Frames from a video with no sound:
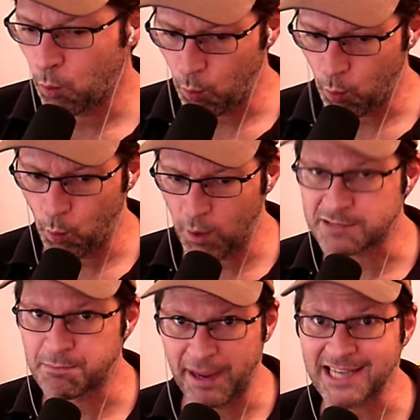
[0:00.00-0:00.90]
what's
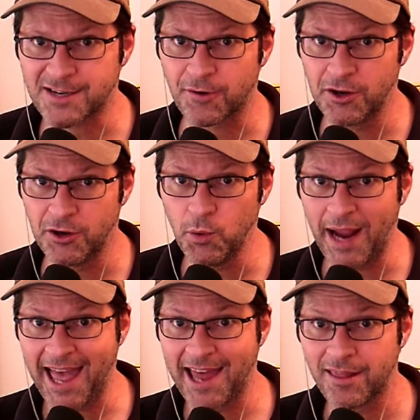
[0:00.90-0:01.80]
best for you
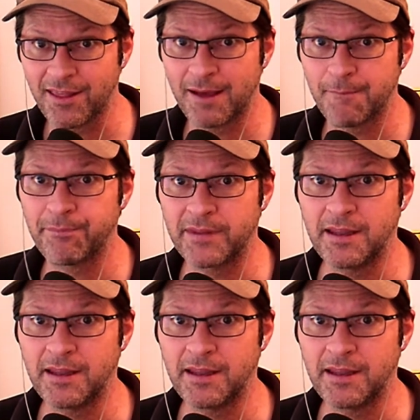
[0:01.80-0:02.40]
and them,